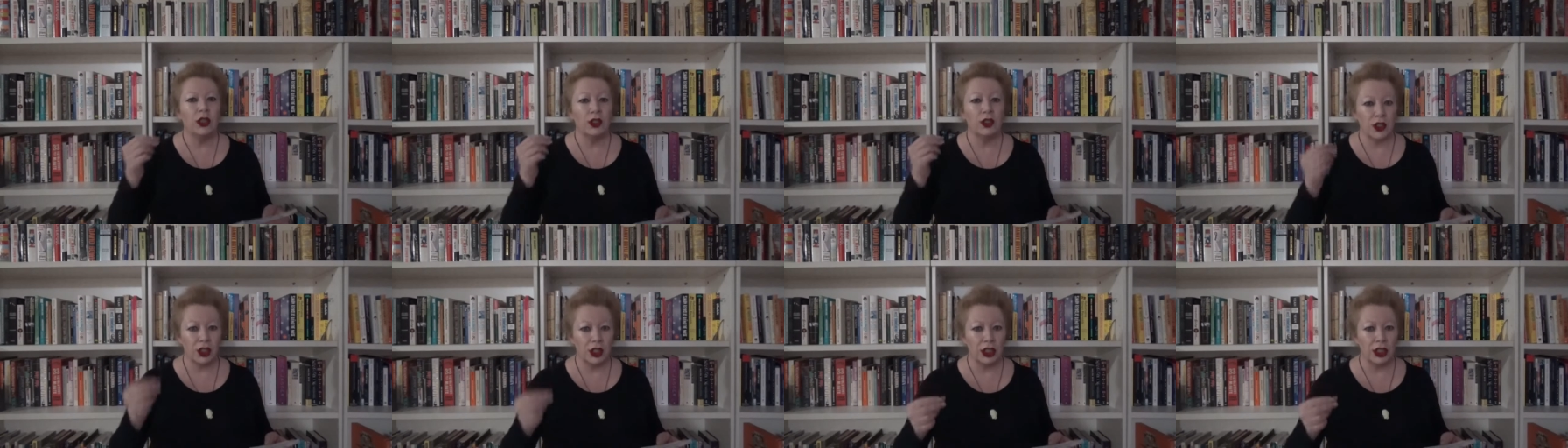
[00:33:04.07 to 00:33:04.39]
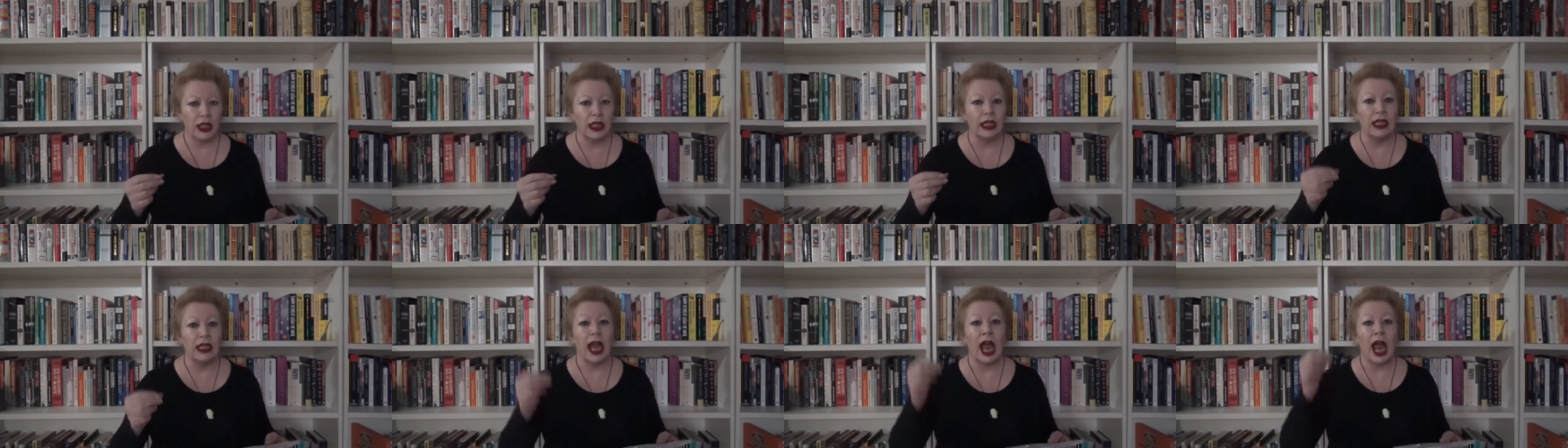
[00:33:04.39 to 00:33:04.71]

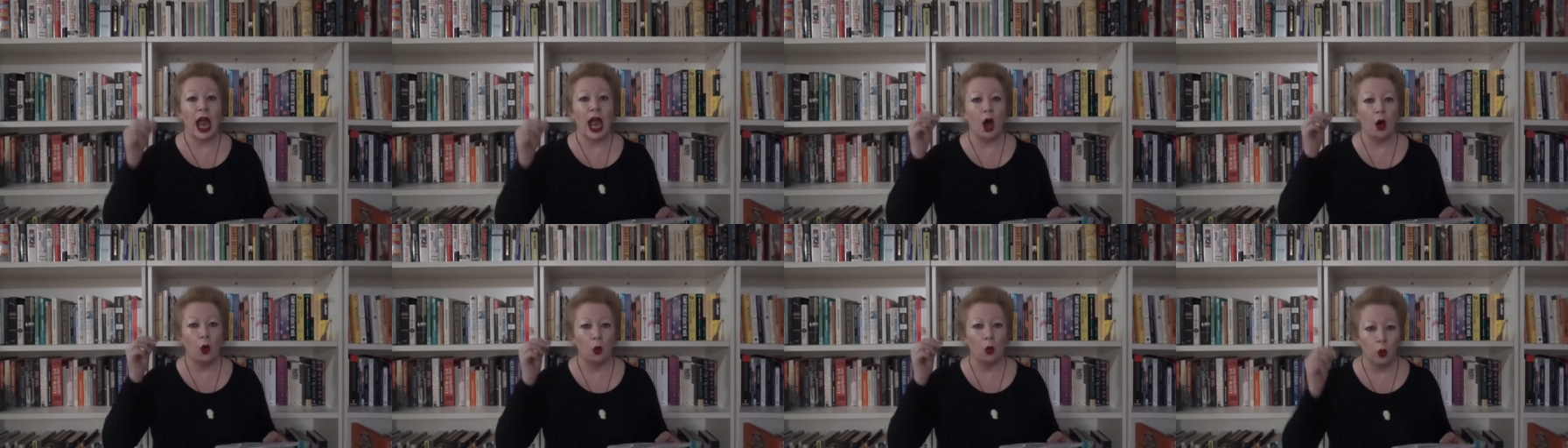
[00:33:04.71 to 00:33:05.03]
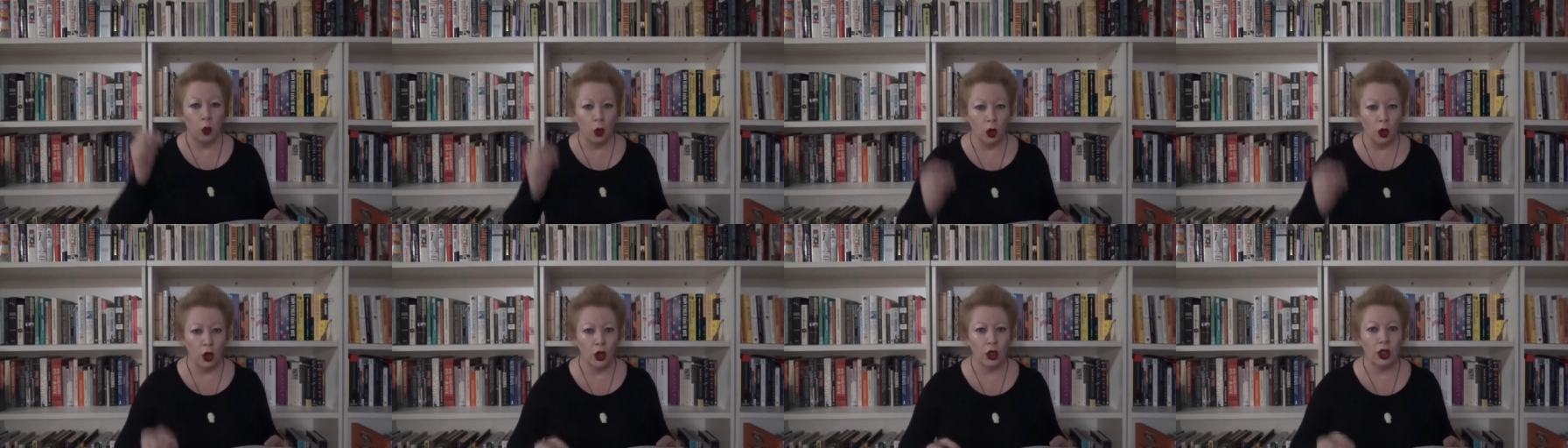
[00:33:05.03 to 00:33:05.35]
see, our
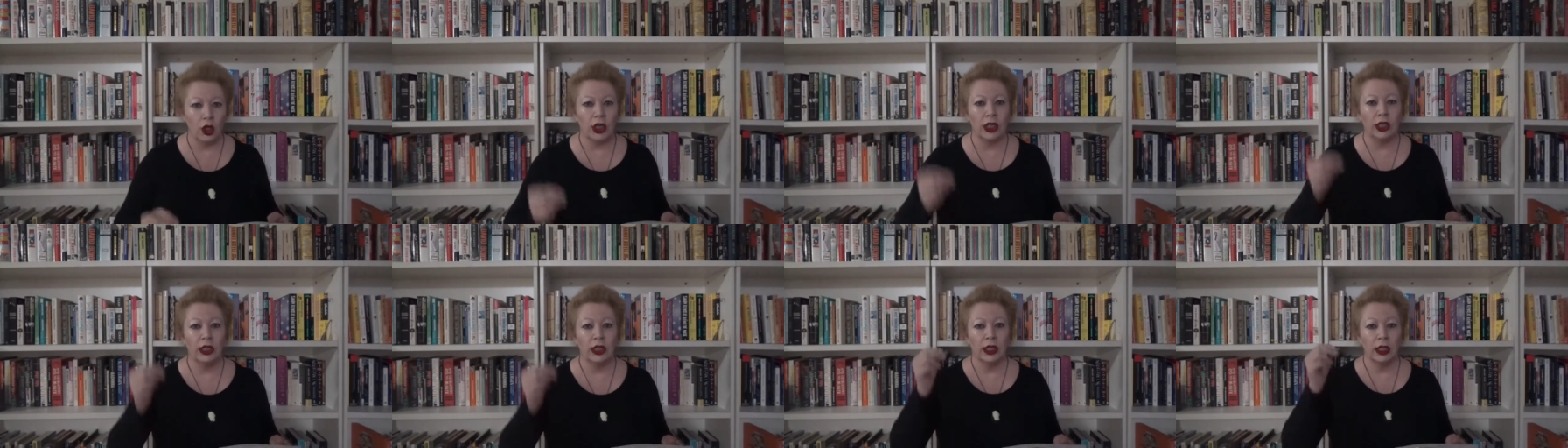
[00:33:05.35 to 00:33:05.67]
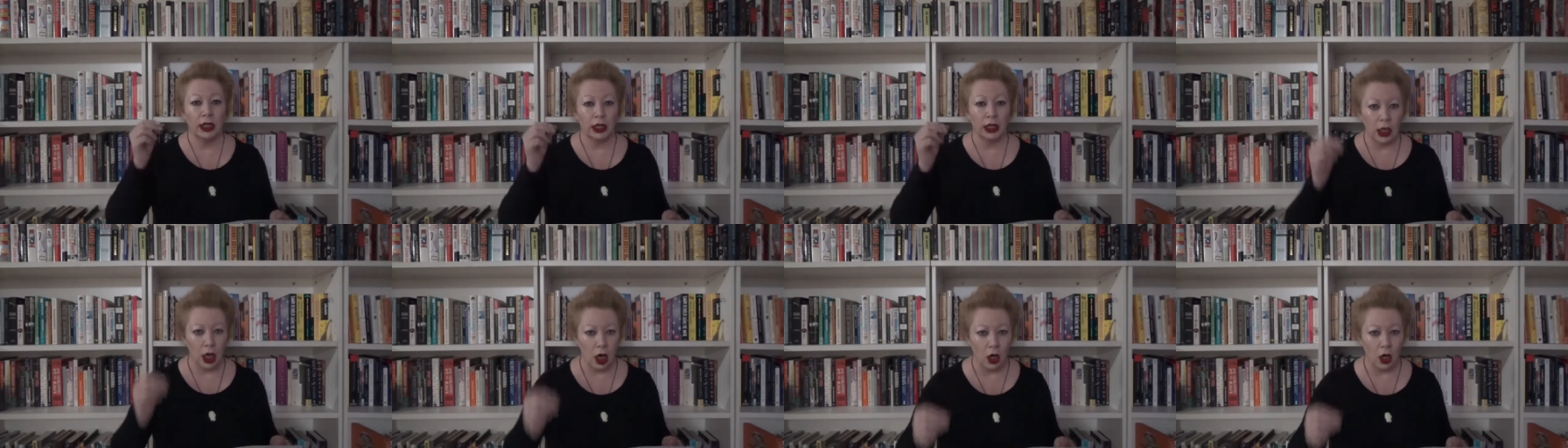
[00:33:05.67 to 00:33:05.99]
work
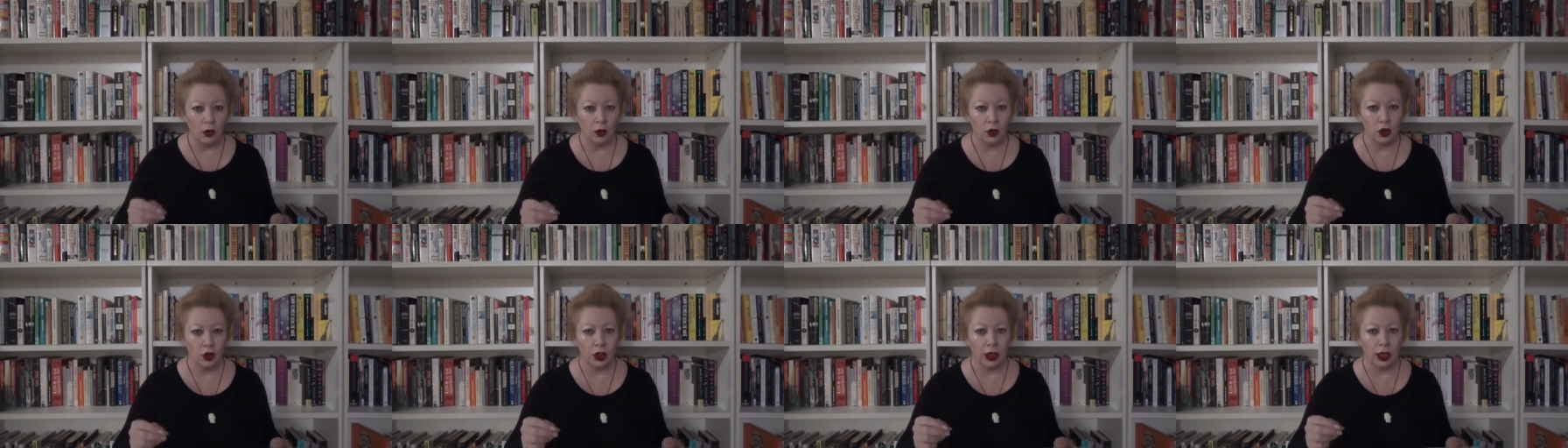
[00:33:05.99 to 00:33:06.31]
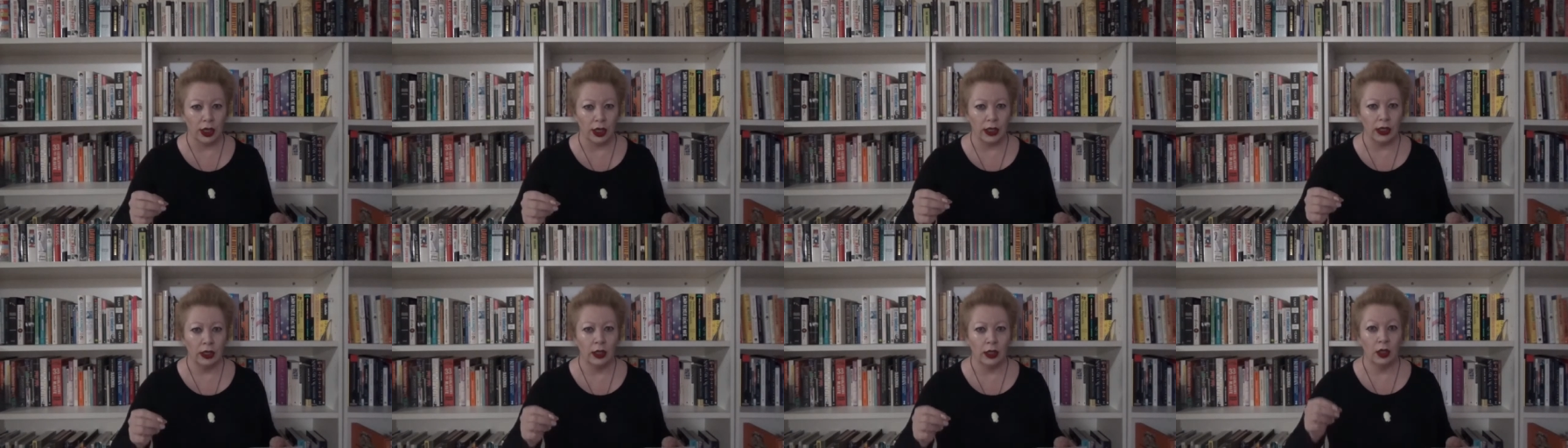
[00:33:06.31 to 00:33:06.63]

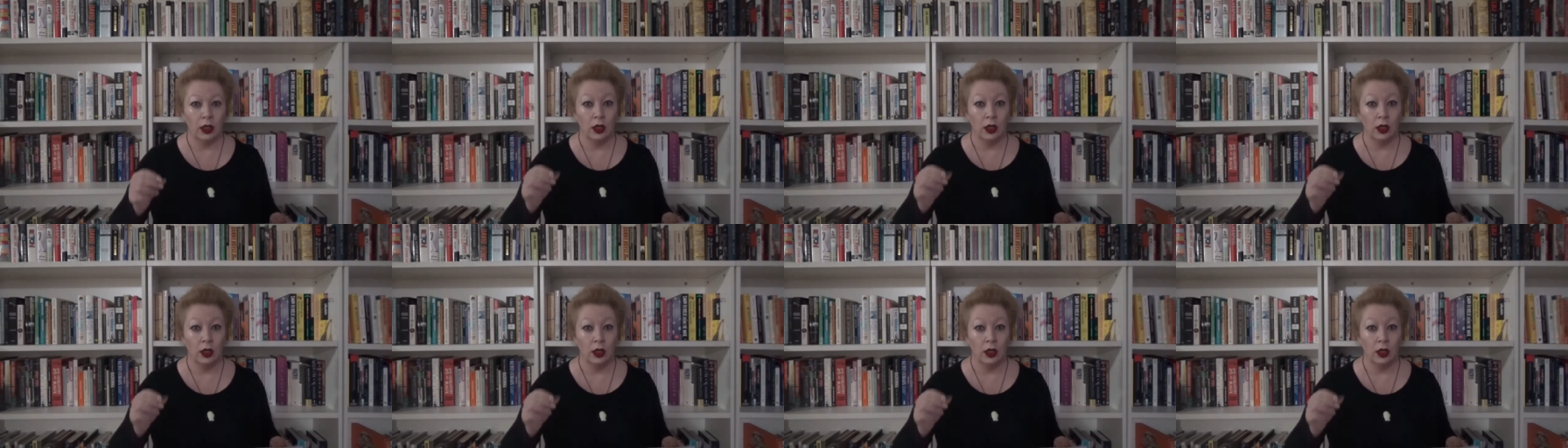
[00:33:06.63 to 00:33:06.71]
culture